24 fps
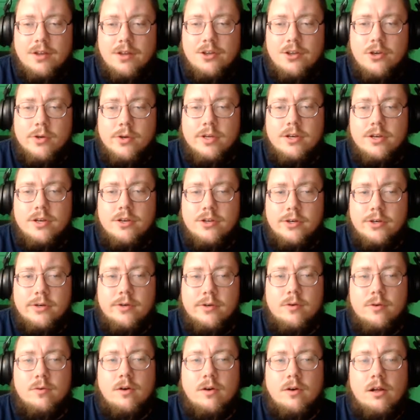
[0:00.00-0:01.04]
You can
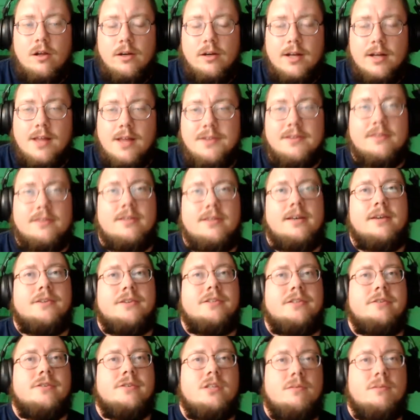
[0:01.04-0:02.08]
do all kinds of
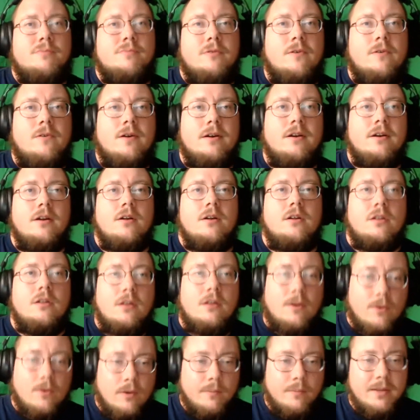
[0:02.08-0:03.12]
things to support
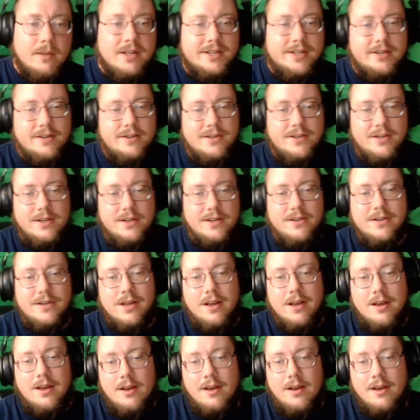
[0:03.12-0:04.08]
local businesses.